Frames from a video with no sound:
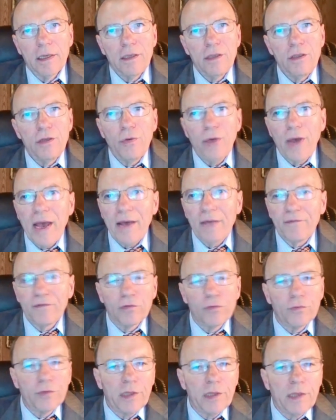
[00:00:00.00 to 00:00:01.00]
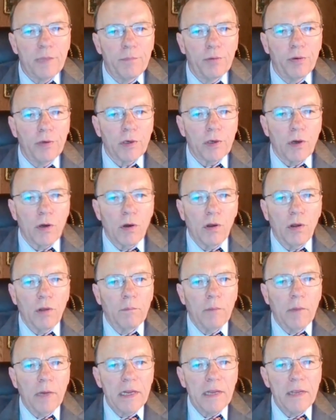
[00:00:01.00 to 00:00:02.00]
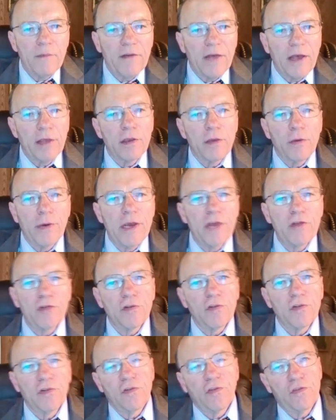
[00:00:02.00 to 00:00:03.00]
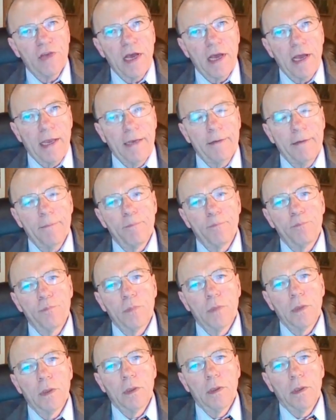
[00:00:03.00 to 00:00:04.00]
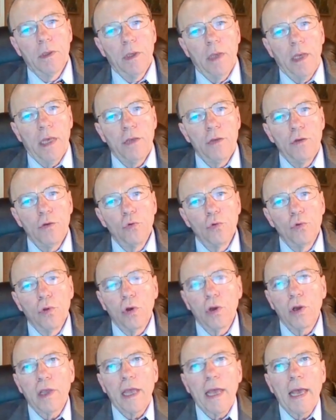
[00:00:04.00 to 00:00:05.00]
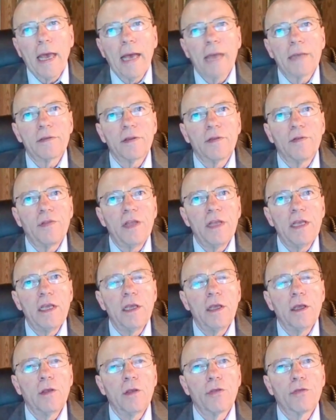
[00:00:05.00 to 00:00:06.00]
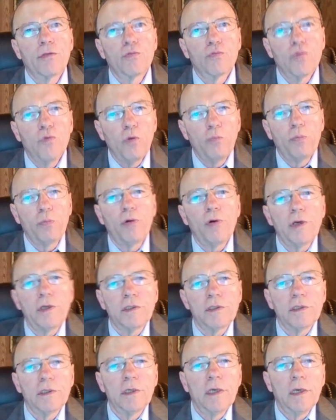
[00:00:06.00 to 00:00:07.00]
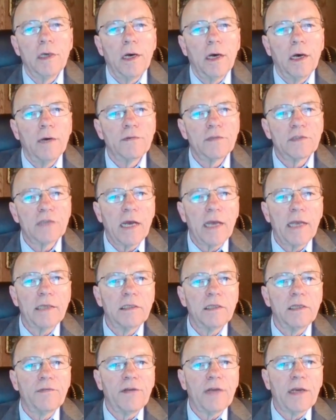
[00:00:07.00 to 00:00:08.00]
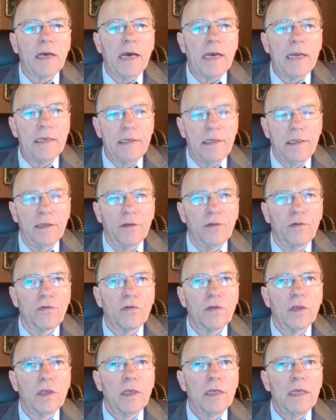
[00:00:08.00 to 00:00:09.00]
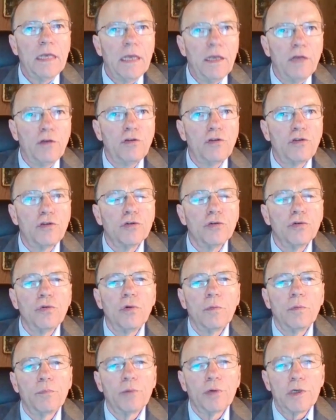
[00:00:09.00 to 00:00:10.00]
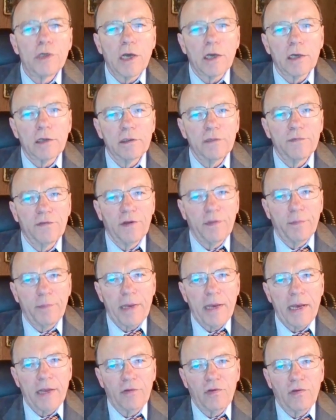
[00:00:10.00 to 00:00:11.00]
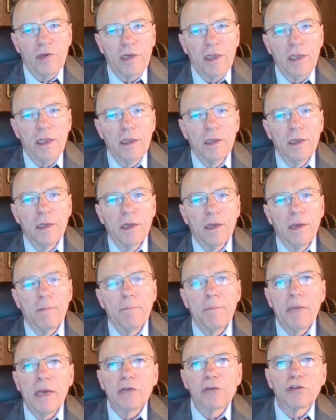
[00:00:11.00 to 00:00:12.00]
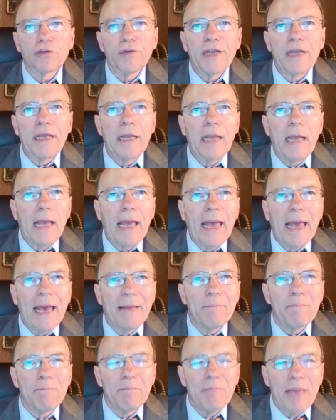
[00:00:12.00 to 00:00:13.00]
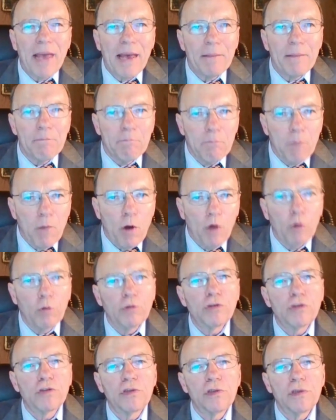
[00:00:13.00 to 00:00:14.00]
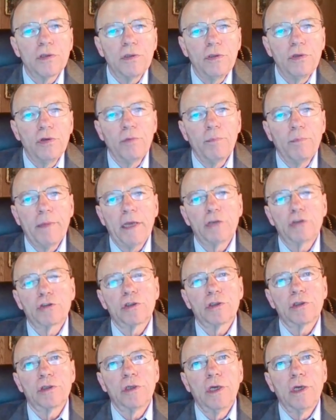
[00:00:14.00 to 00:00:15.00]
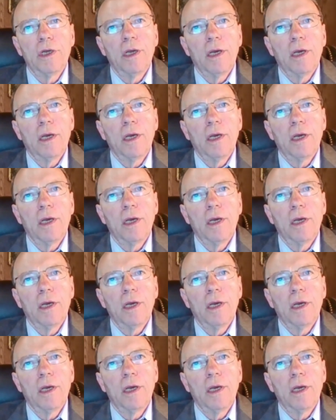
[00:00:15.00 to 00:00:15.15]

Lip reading: you have to really put all money valuations aside. And you look at the throughput of scientific ideas into productive capacity. Measuring at most, you measure